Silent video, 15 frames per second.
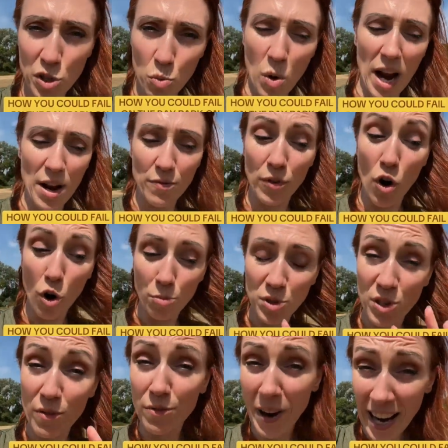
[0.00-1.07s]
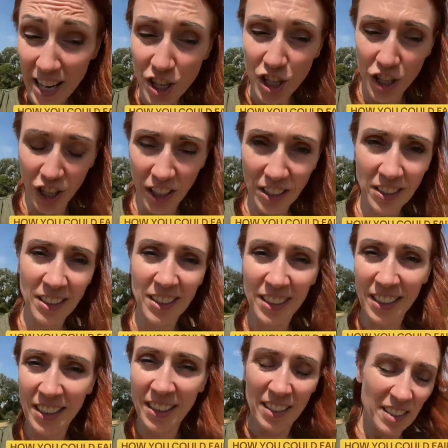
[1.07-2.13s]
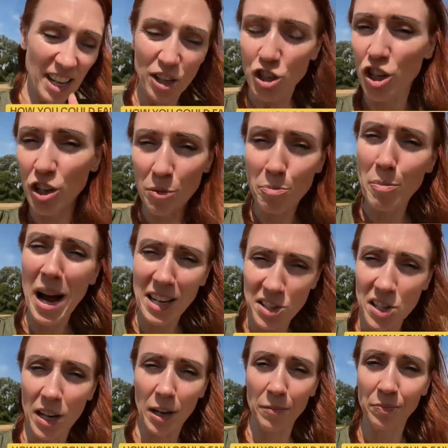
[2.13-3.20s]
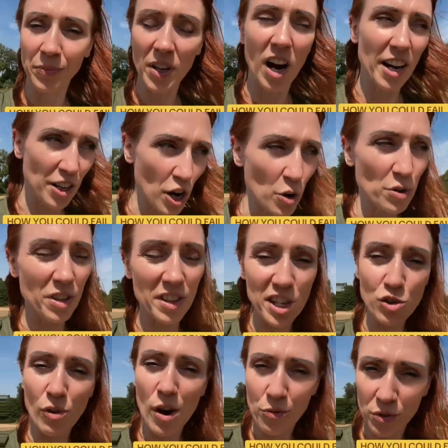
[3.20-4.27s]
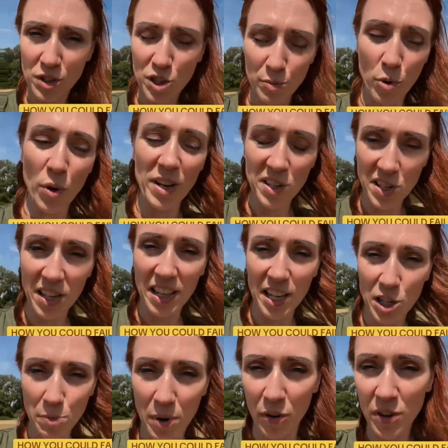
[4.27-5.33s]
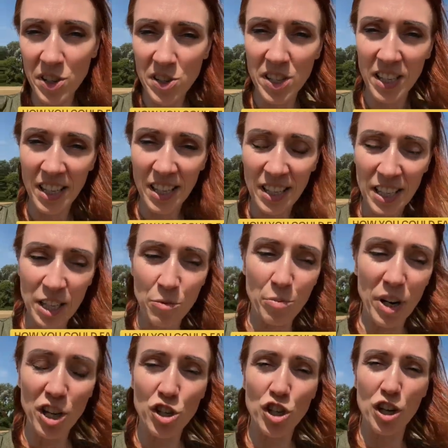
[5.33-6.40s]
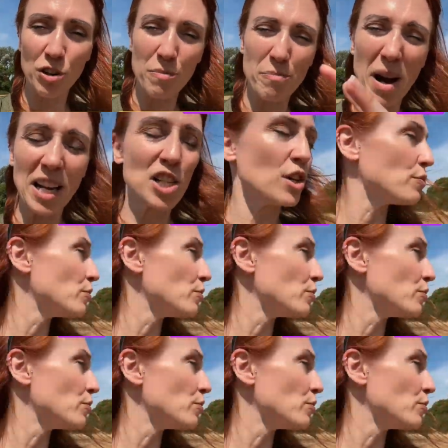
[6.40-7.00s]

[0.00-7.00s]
away for observation, that shouldn't matter. I know that there's reference points in these mirrors, but it shouldn't matter